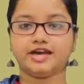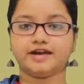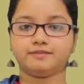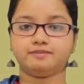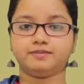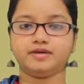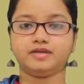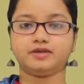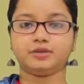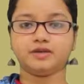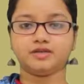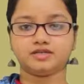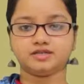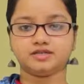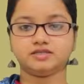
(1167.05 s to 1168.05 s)
have been
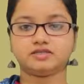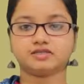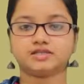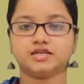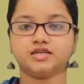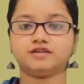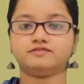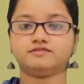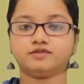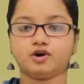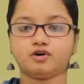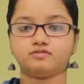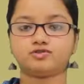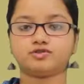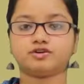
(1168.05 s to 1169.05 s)
witnessed in the
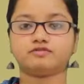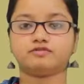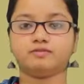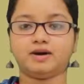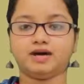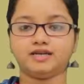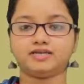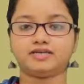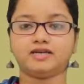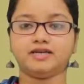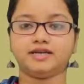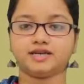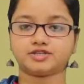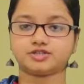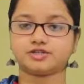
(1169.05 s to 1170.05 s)
forms of
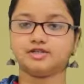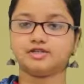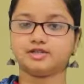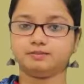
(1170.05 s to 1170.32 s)
multinational